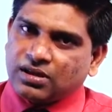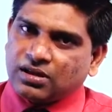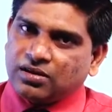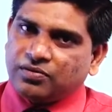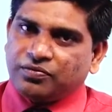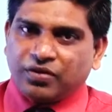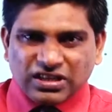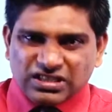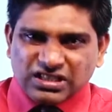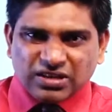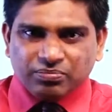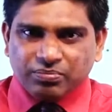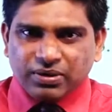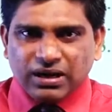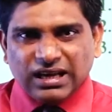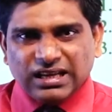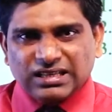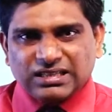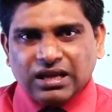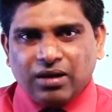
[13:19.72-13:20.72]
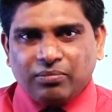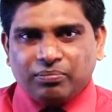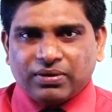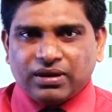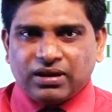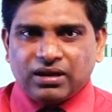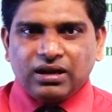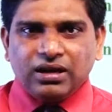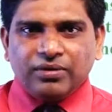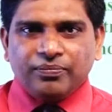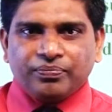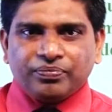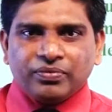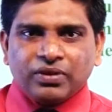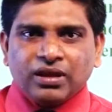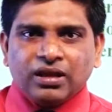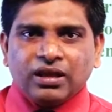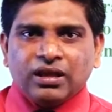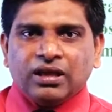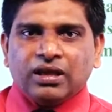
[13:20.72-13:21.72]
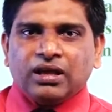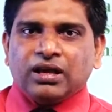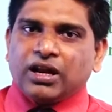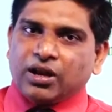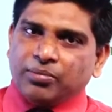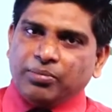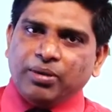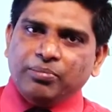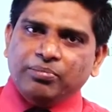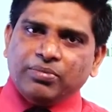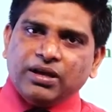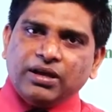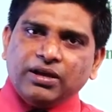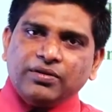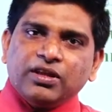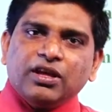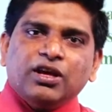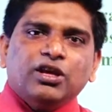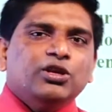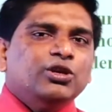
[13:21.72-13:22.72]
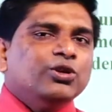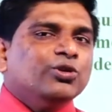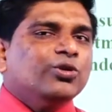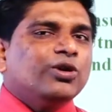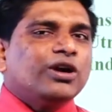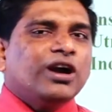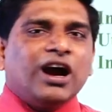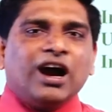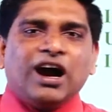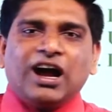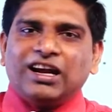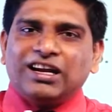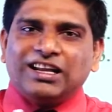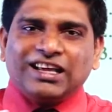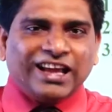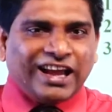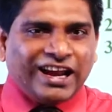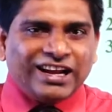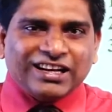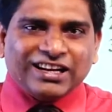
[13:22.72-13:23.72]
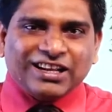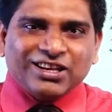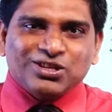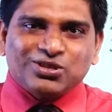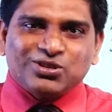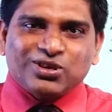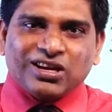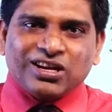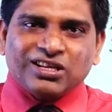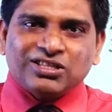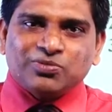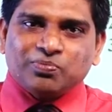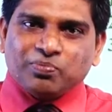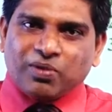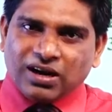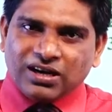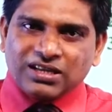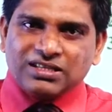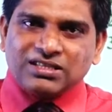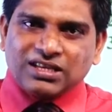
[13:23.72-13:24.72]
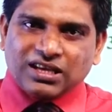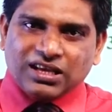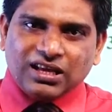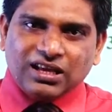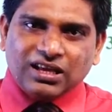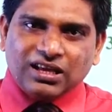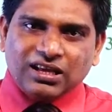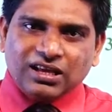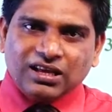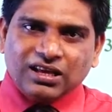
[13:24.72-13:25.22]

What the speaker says: For a simple example, remember, you can't get insurance policy